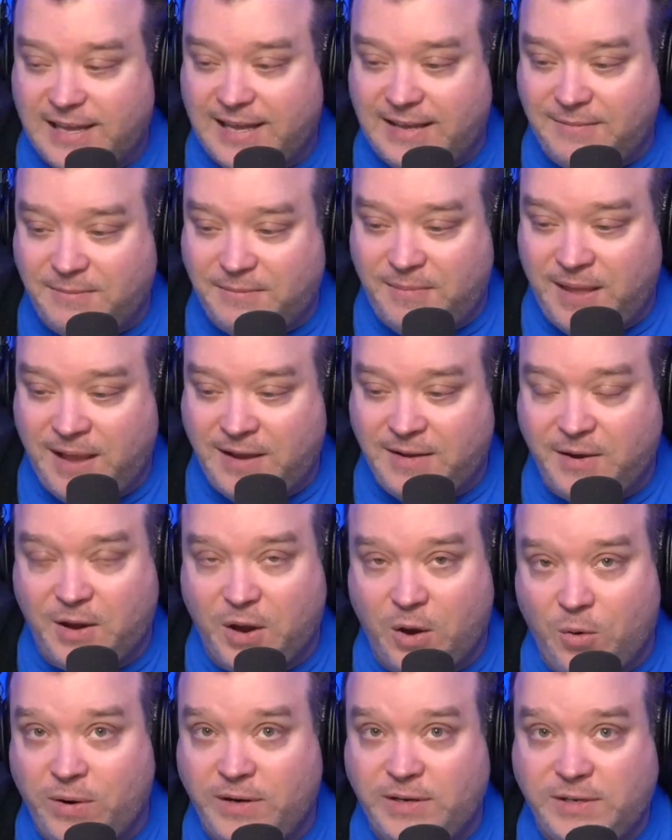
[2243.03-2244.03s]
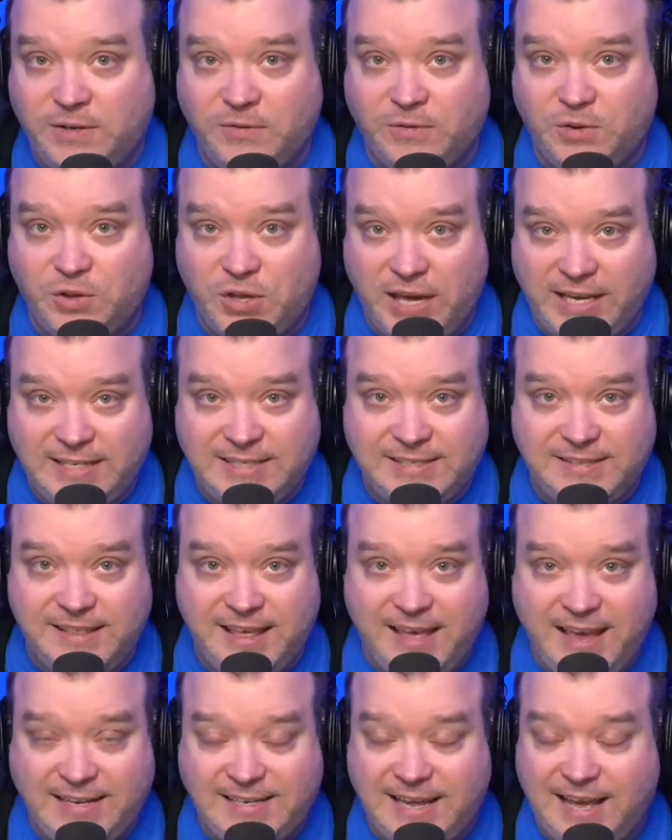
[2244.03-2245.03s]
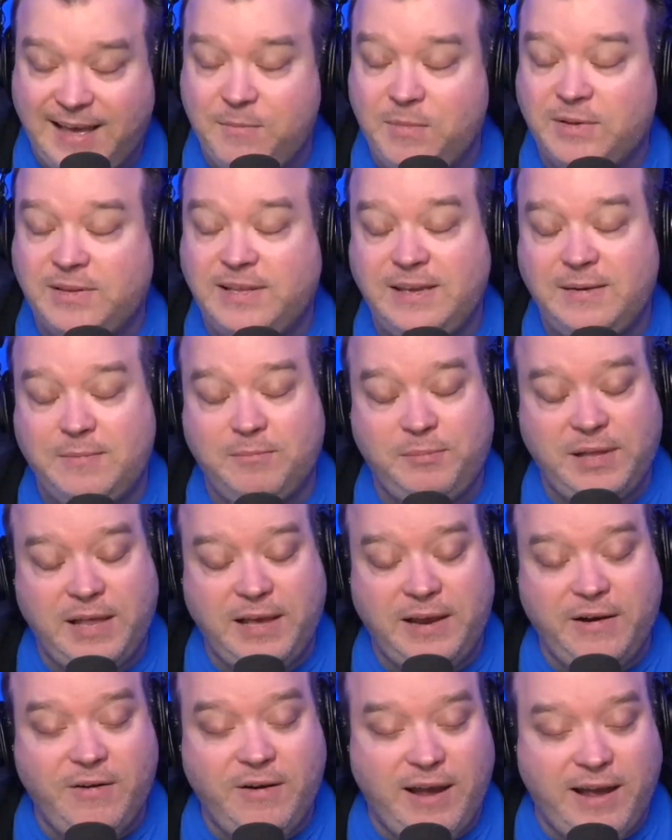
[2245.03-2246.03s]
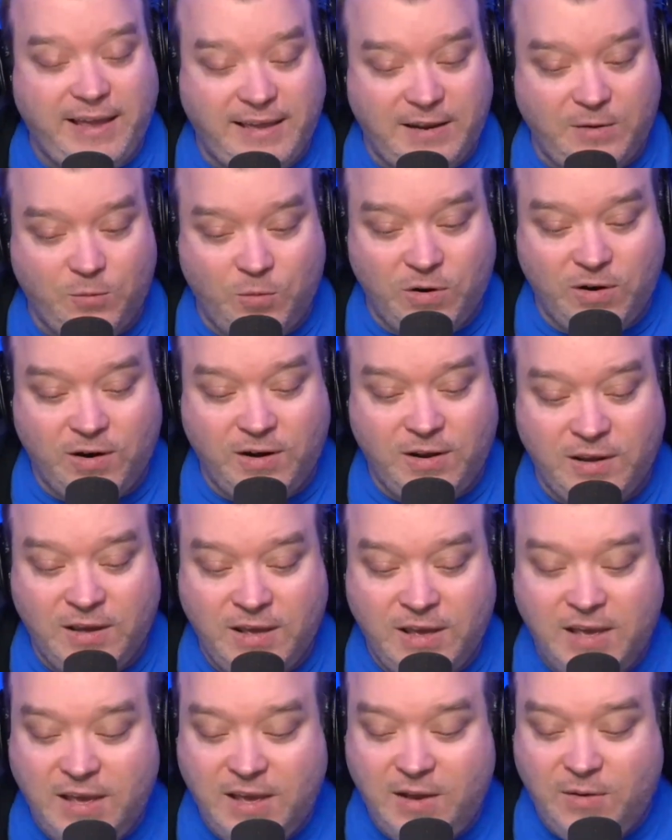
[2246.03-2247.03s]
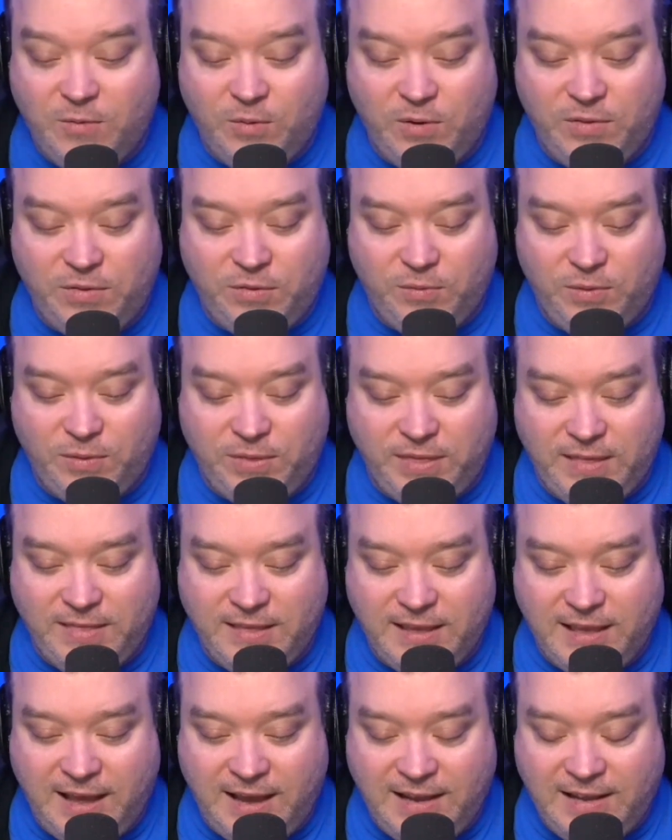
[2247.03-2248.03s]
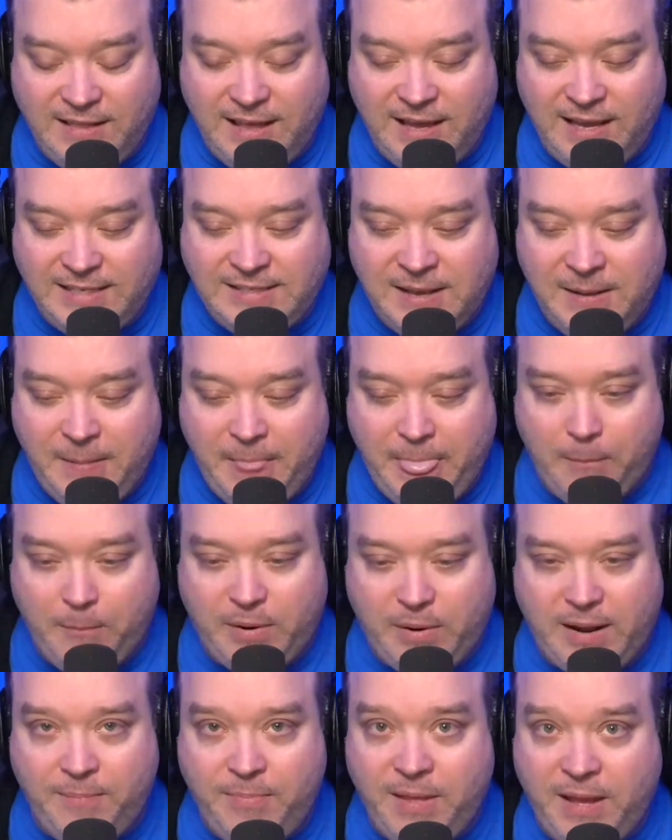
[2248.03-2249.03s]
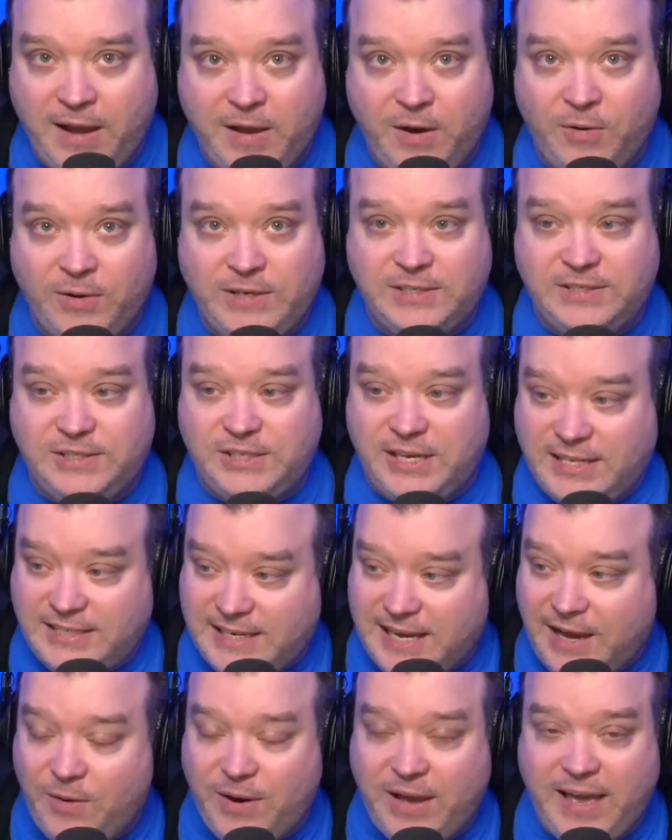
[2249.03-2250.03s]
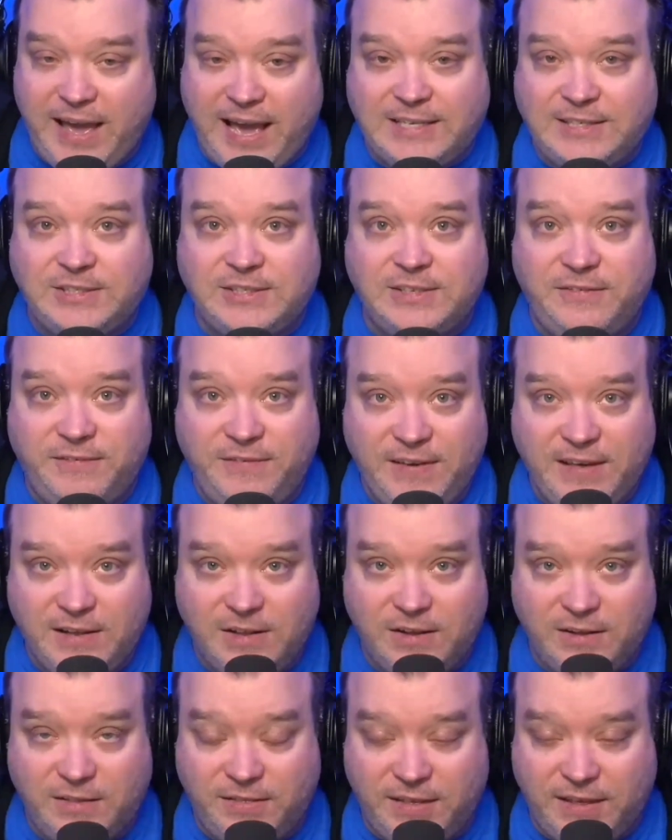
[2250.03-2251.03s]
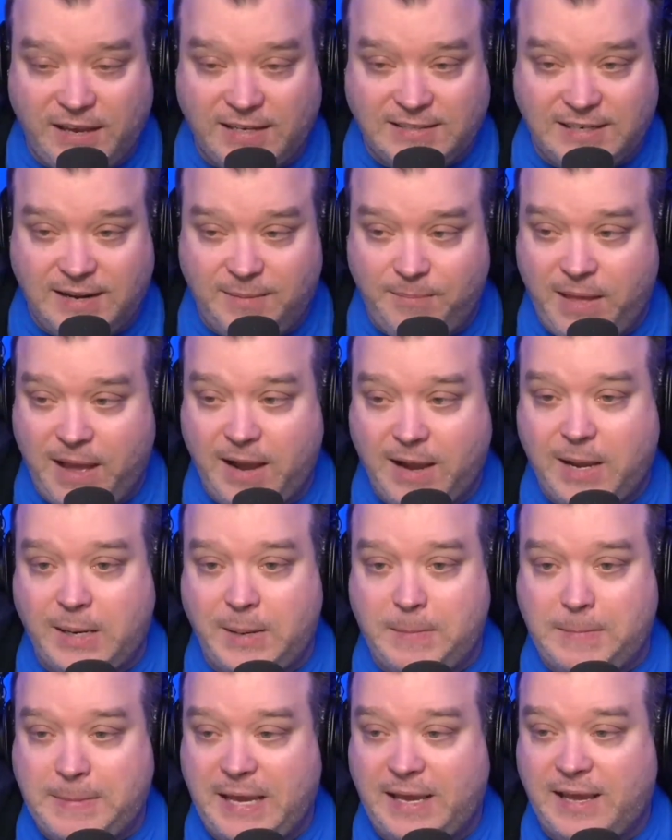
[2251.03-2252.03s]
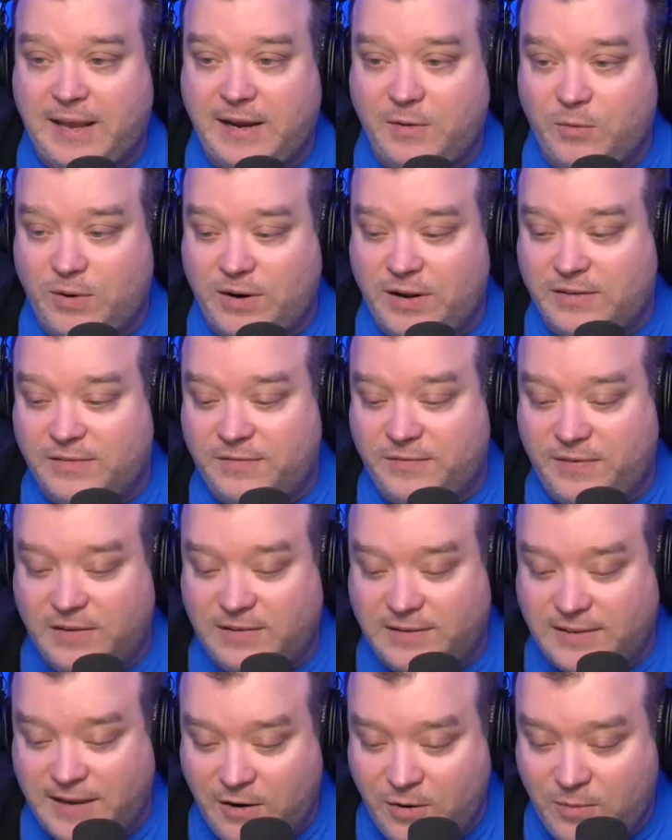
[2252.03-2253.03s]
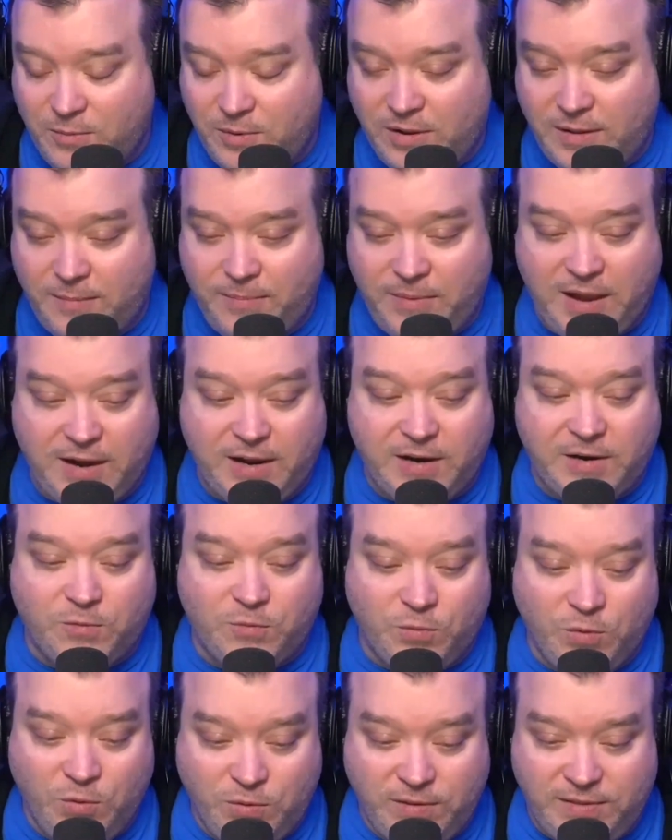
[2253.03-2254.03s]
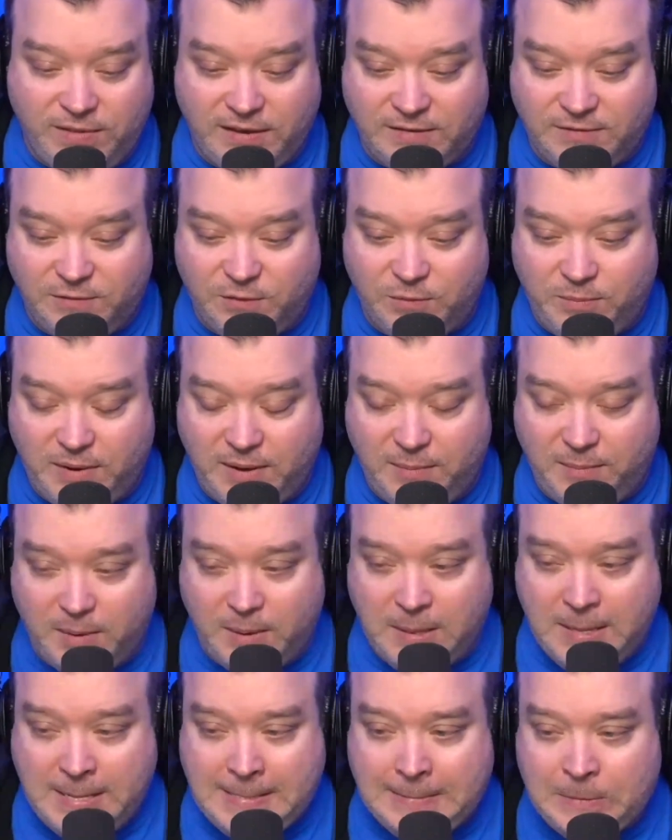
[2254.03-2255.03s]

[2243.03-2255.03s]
I'm not going to change that. I'm a team player. I can work with within the guidelines, but I'm not going to change how I actually feel on things, and I'm not going to make anyone else feel terrible. I'm not going to ruin things for people.